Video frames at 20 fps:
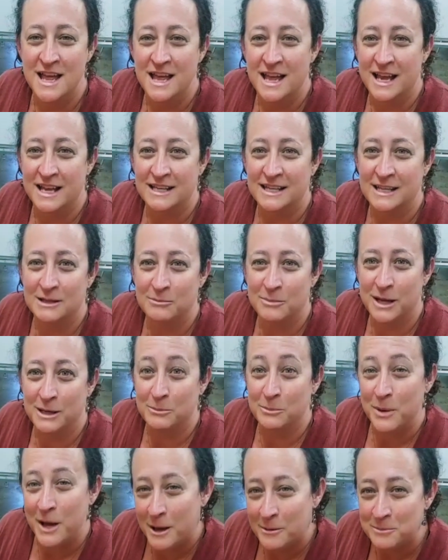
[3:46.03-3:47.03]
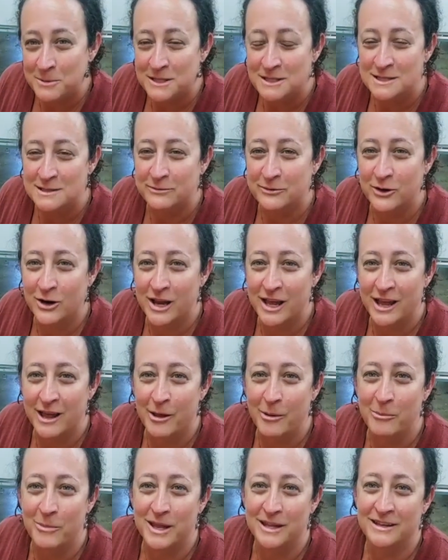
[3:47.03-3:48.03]
and he made puppets for
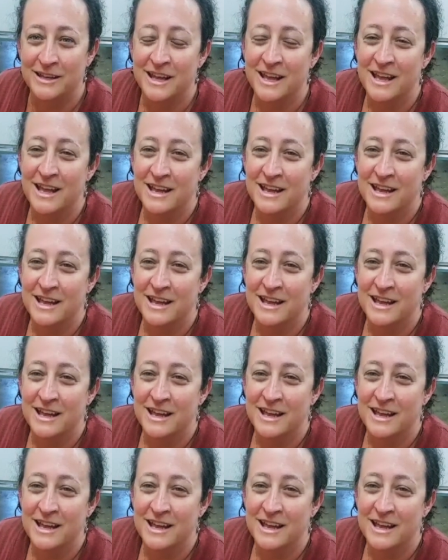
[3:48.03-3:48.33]
him, and